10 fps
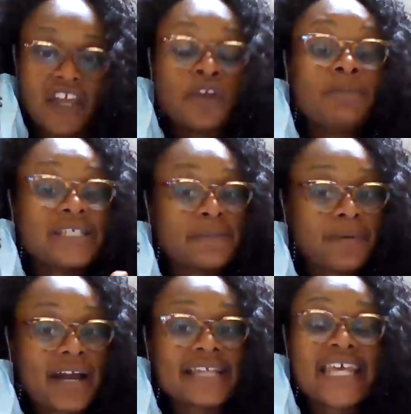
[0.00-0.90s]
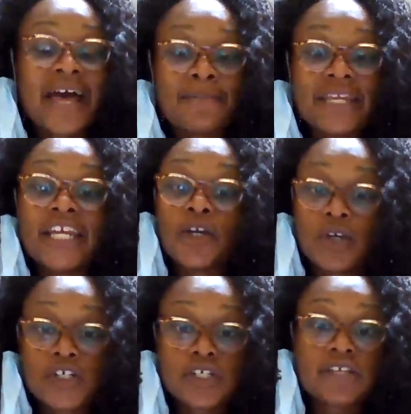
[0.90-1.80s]
And you'd be surprised how many
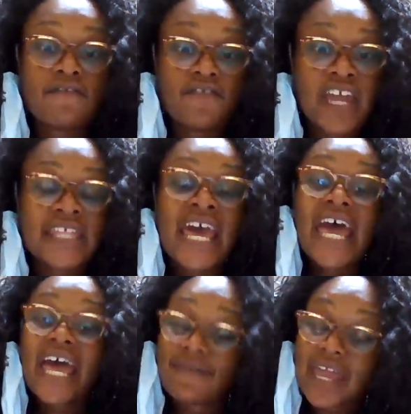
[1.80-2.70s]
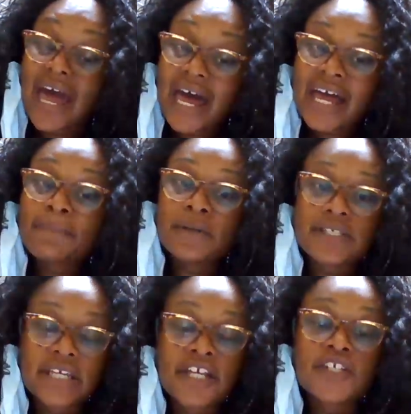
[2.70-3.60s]
Christians of faith have a high
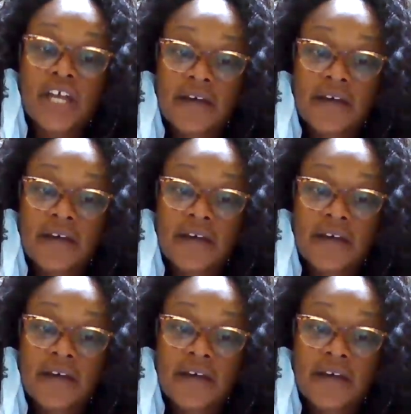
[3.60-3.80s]
percentage